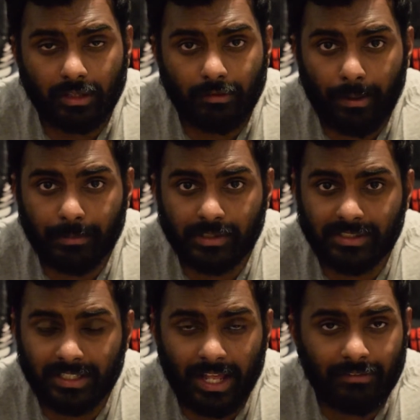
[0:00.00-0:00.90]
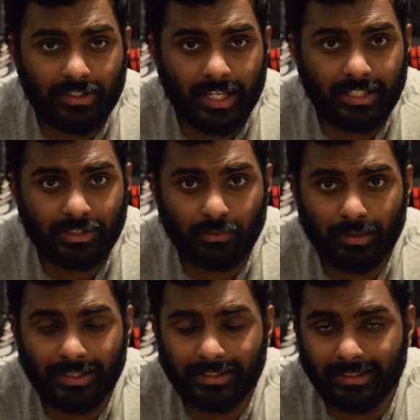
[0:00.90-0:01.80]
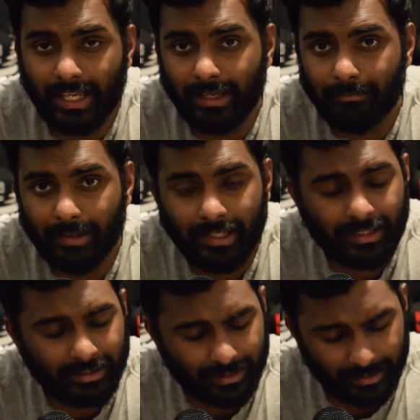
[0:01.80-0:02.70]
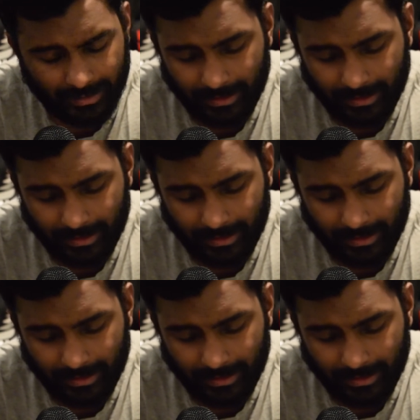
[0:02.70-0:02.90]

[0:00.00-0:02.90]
The Raptors did have a chance to win this game, man,